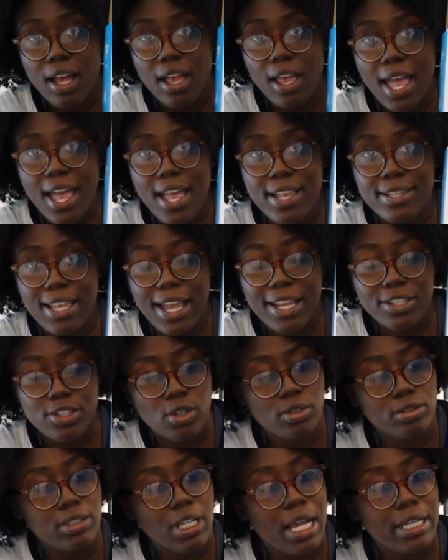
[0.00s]
As I
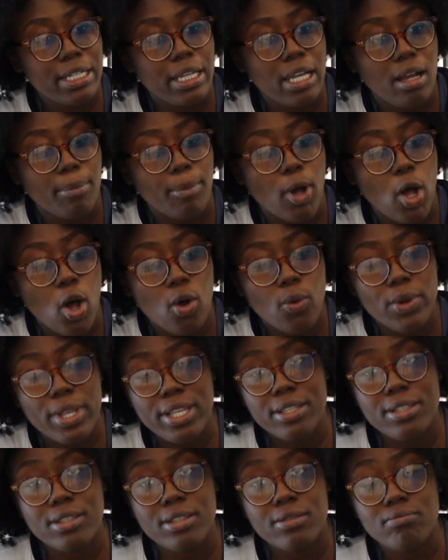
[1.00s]
told Nadia,
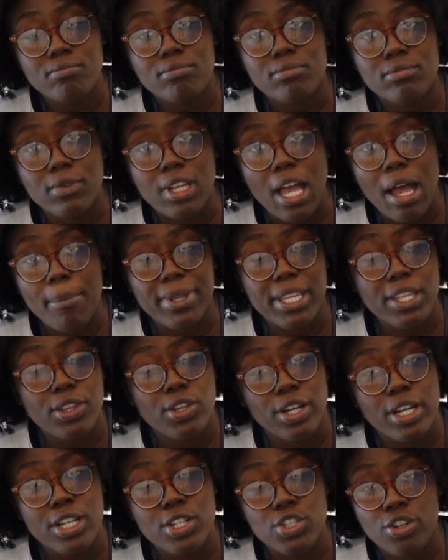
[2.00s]
I'm
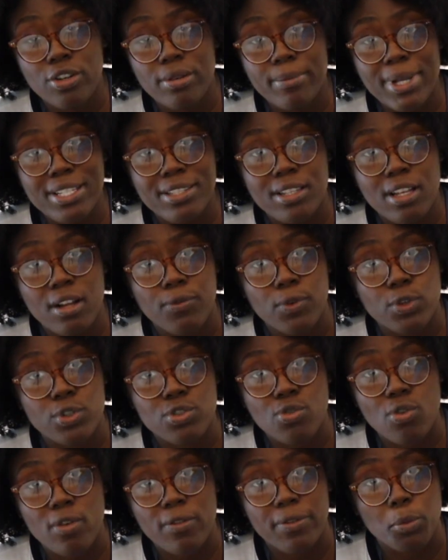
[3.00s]
either injured myself or
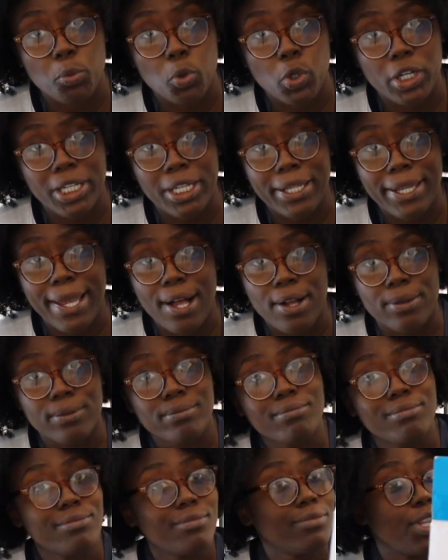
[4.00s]
sore from working
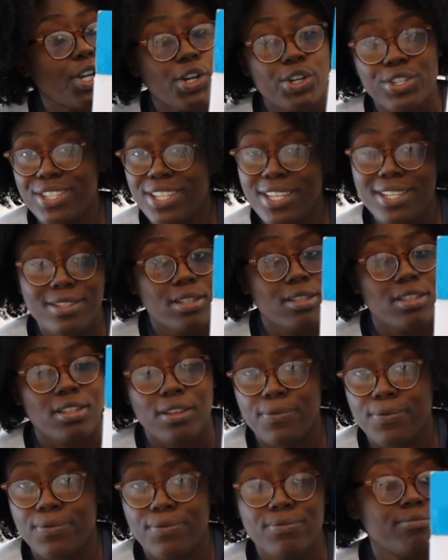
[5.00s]
out. There are seasons
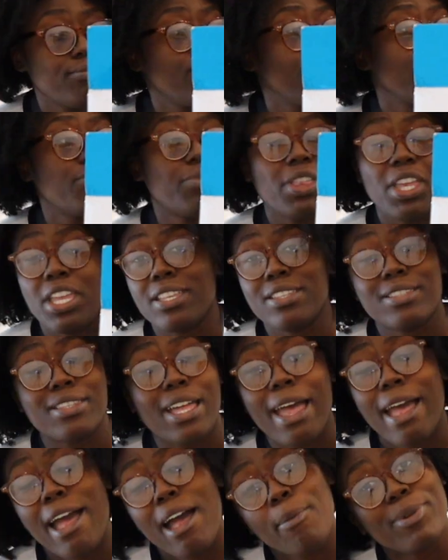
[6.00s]
of things
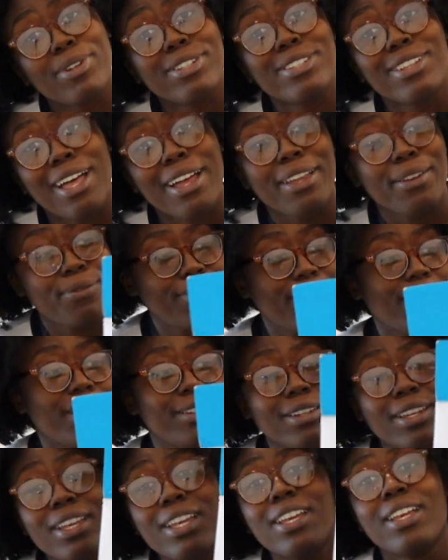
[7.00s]
that happen in life
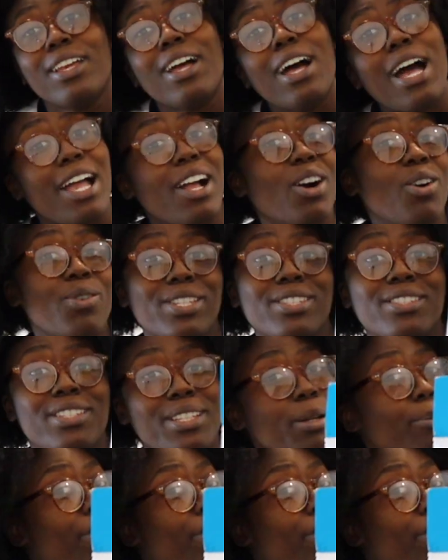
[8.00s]
and I always need a